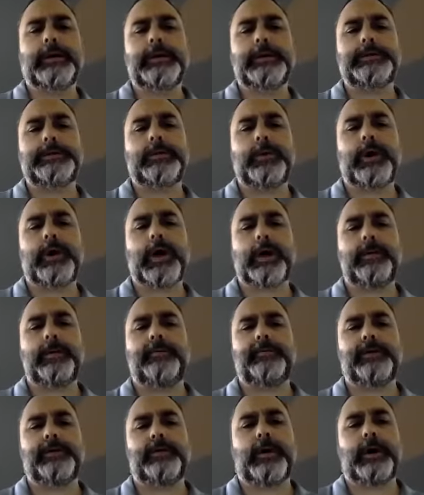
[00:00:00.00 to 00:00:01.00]
So welcome
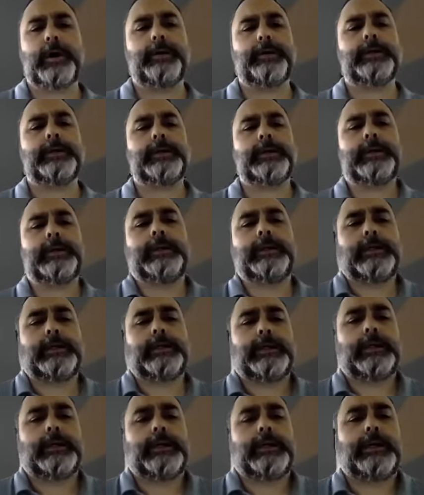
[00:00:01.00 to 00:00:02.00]
everyone.
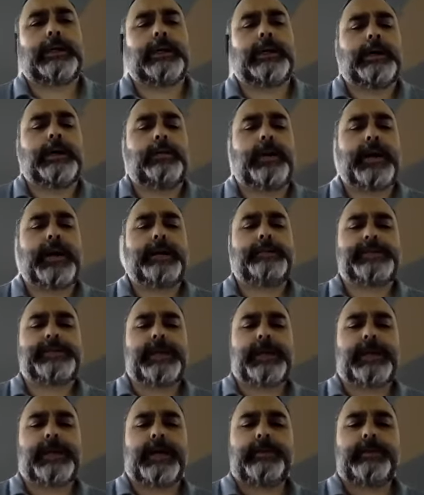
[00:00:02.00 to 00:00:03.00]
My name is
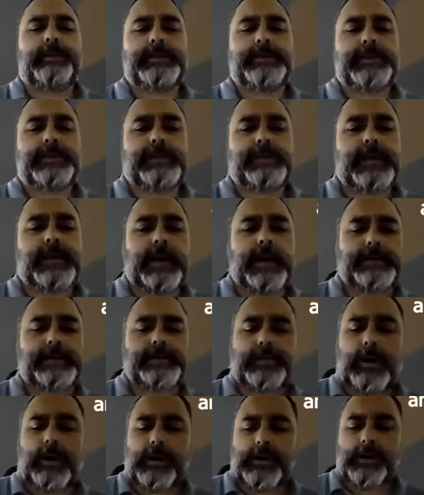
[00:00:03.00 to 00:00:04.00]
Nick Gibbons. I'm a
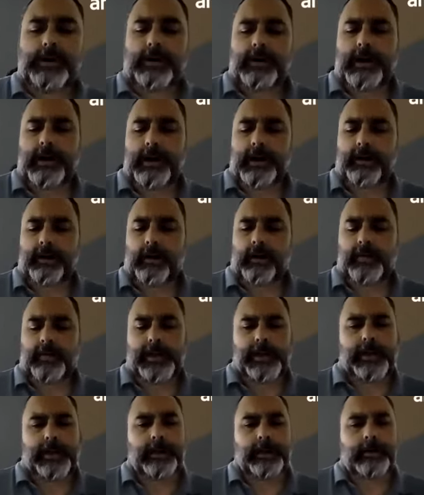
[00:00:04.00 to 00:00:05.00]
tax partner at
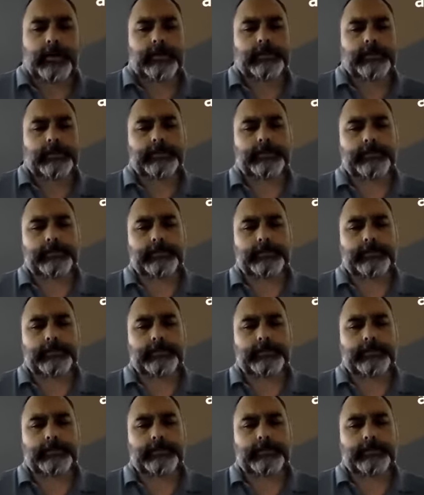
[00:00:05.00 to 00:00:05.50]
Armanino.